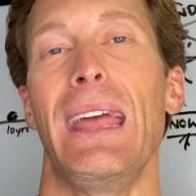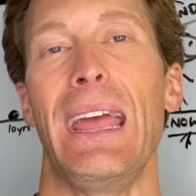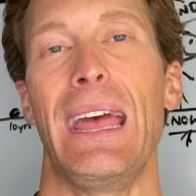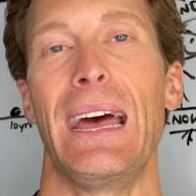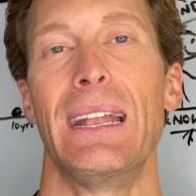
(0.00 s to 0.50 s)

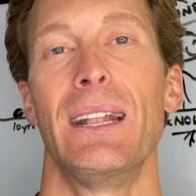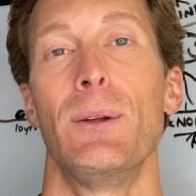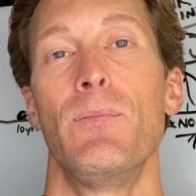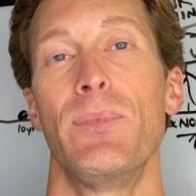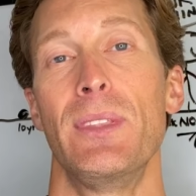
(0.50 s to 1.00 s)
And
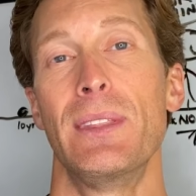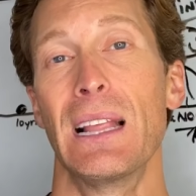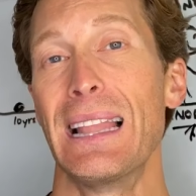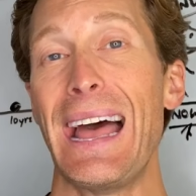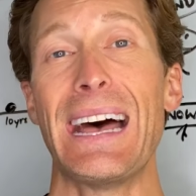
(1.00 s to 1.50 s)
the
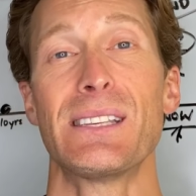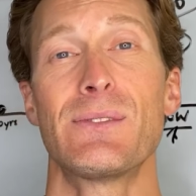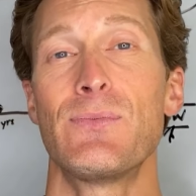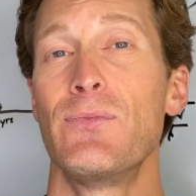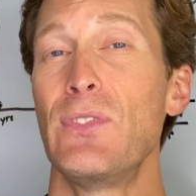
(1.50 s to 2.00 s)

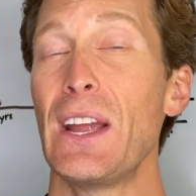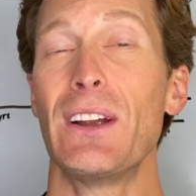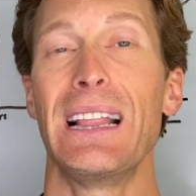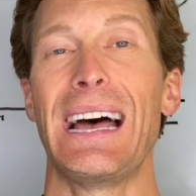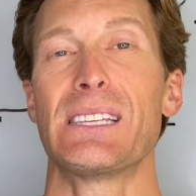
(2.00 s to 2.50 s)
last,
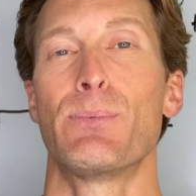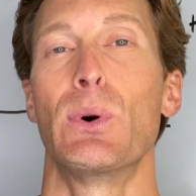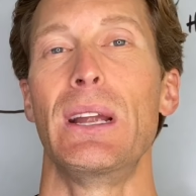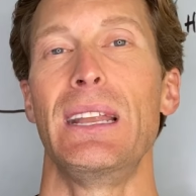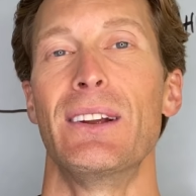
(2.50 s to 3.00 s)
very last
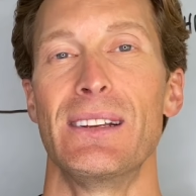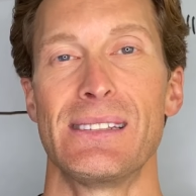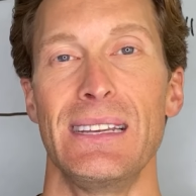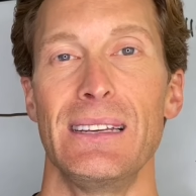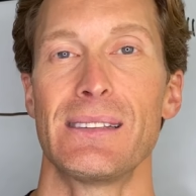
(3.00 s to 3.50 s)
point here
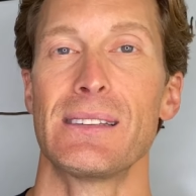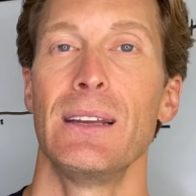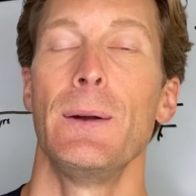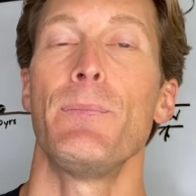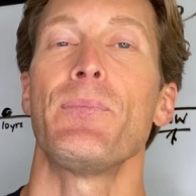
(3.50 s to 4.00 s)
is this.
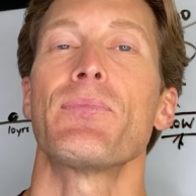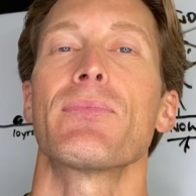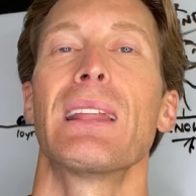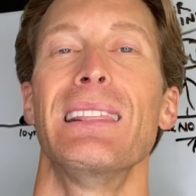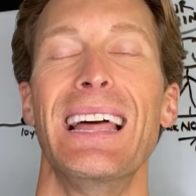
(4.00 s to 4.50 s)

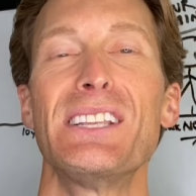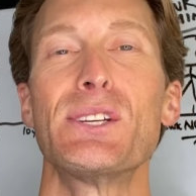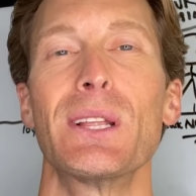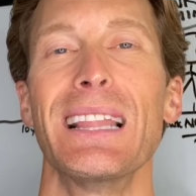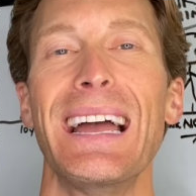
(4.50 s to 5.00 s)
Let
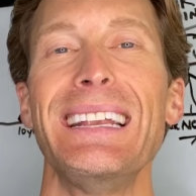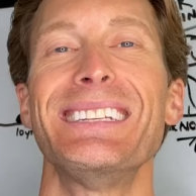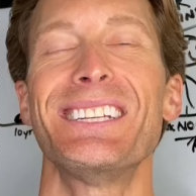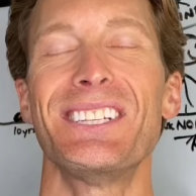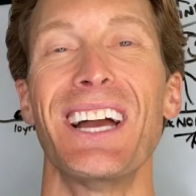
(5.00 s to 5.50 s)
your light
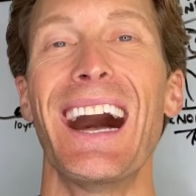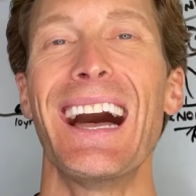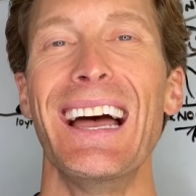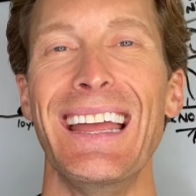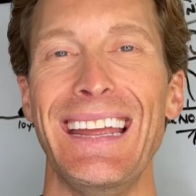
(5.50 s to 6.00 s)

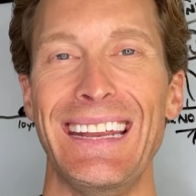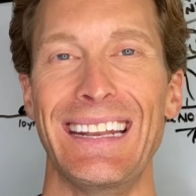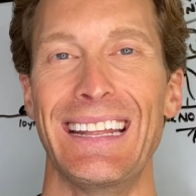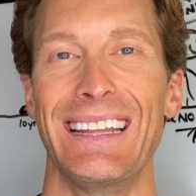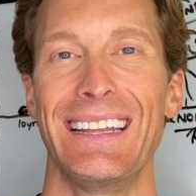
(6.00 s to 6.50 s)

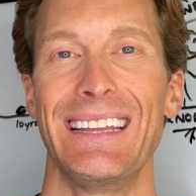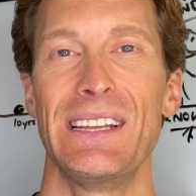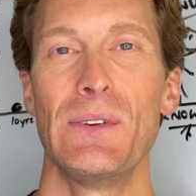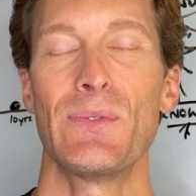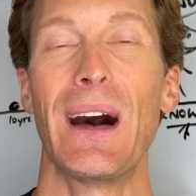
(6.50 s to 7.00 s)
shine.
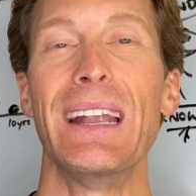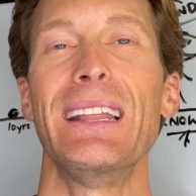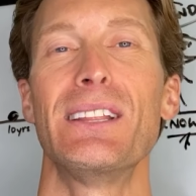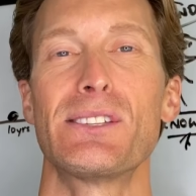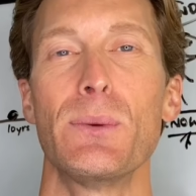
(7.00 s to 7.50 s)

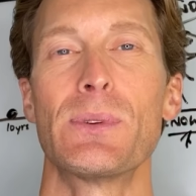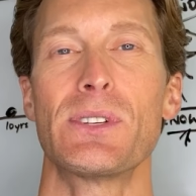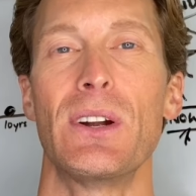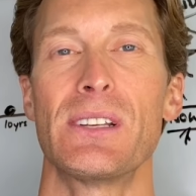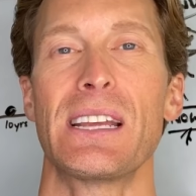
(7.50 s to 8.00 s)
Finding the
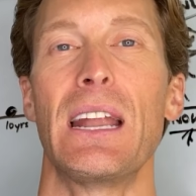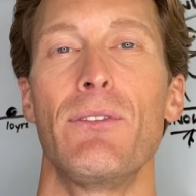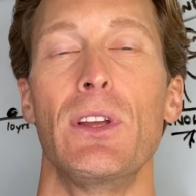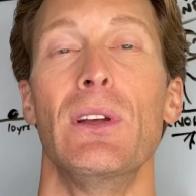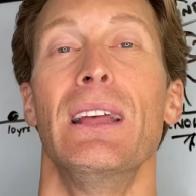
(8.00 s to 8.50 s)
superstar inside
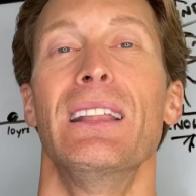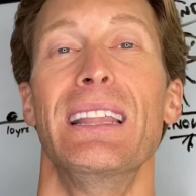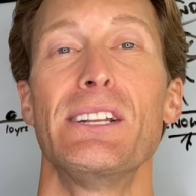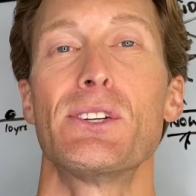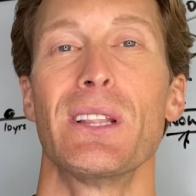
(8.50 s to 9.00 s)
of you.
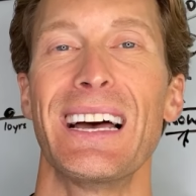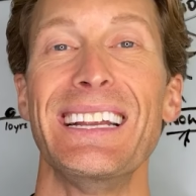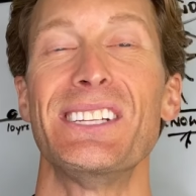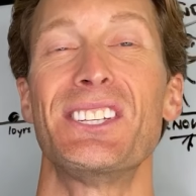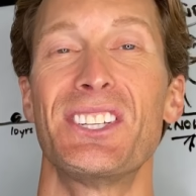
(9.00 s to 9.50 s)
Let your
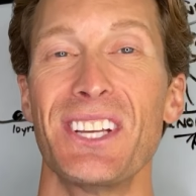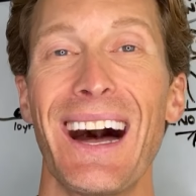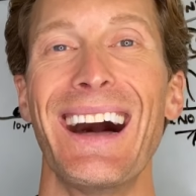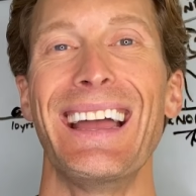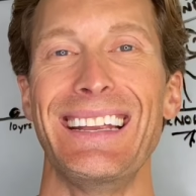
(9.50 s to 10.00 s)
light
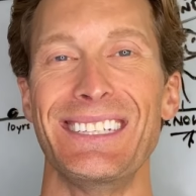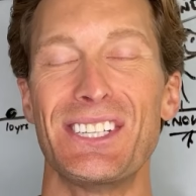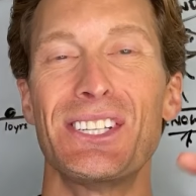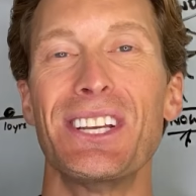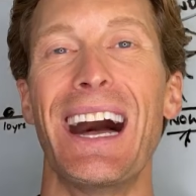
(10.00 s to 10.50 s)
shine,
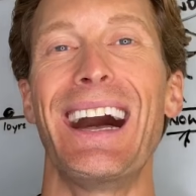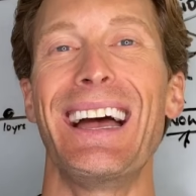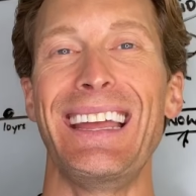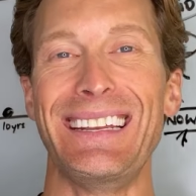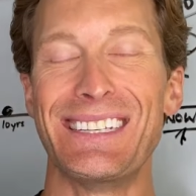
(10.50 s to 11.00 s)

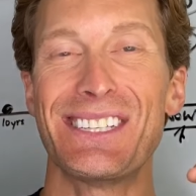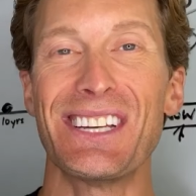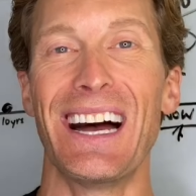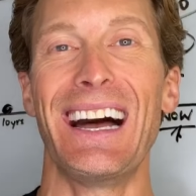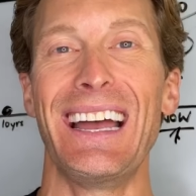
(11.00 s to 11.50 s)
shine,
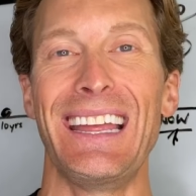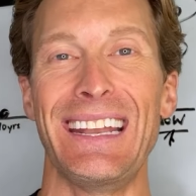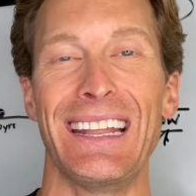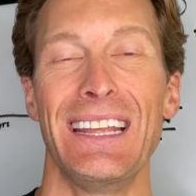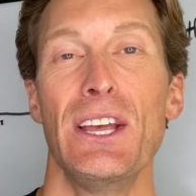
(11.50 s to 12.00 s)

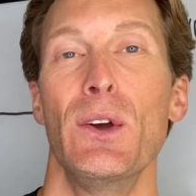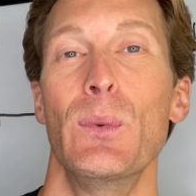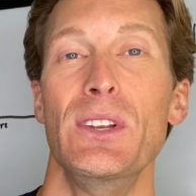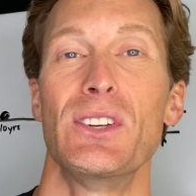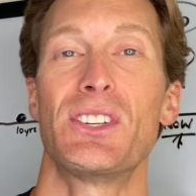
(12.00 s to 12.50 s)
shine.
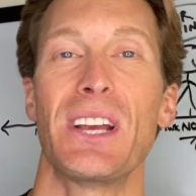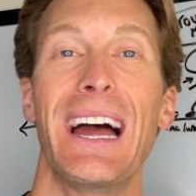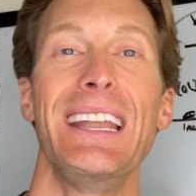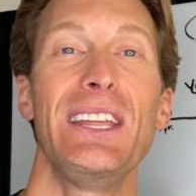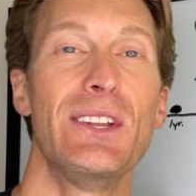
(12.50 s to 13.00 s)
When you're
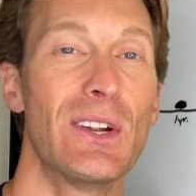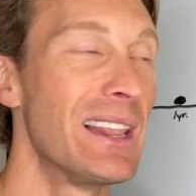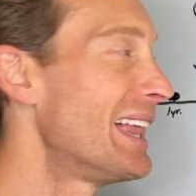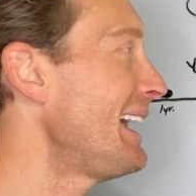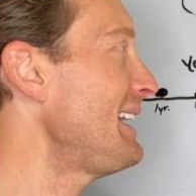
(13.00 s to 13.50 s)
shining your
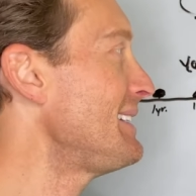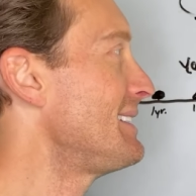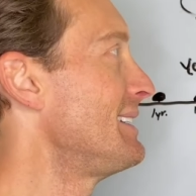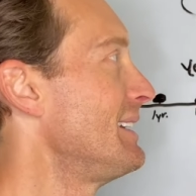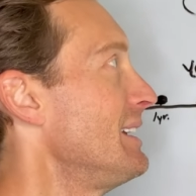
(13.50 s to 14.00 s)
light,